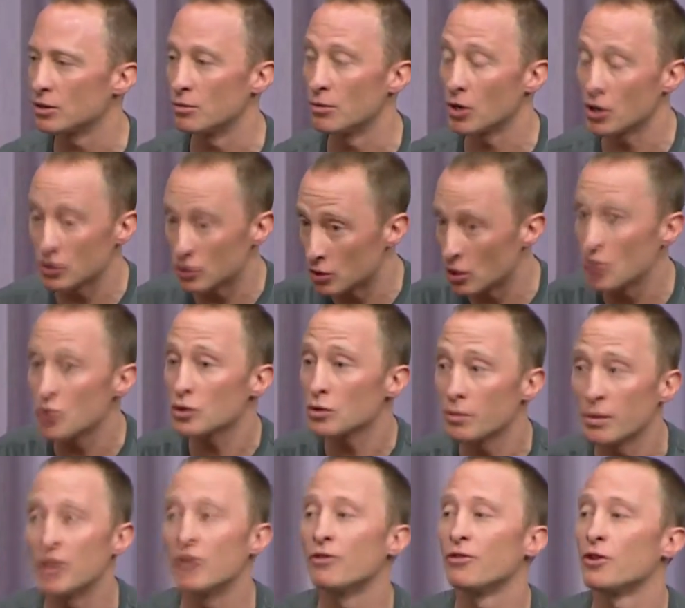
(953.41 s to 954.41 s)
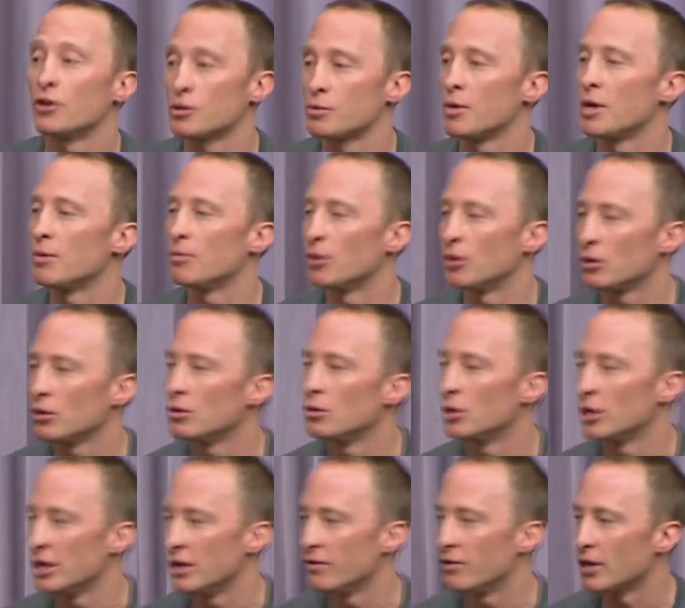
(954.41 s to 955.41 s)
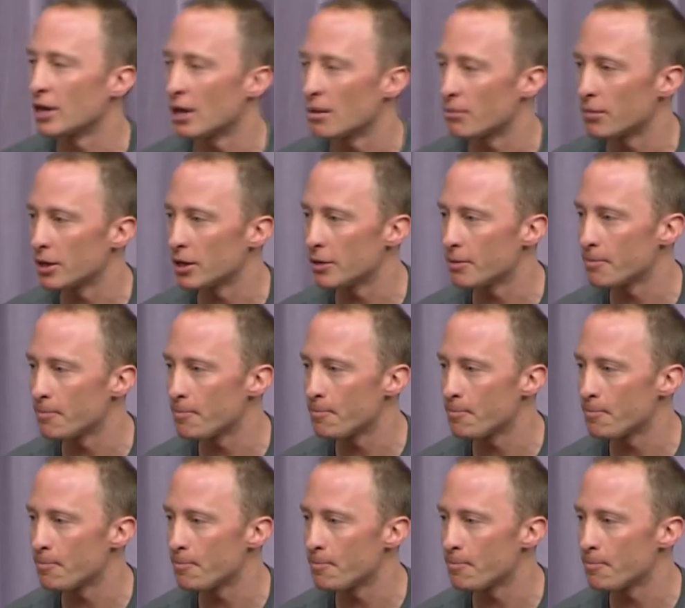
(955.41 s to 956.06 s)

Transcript: because those will be the first people who will leave the company.